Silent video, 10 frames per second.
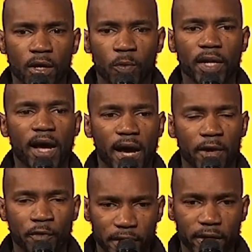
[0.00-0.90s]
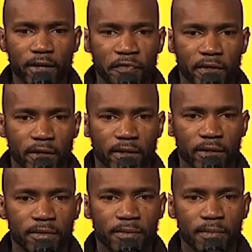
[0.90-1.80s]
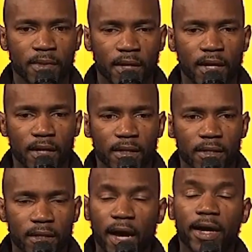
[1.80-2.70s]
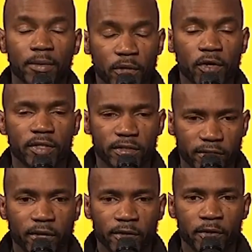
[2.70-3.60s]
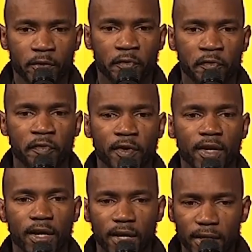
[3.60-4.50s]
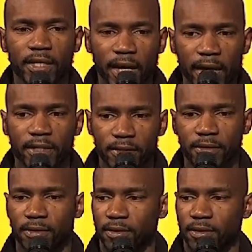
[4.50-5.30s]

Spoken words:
When I recover, I am gonna surf again.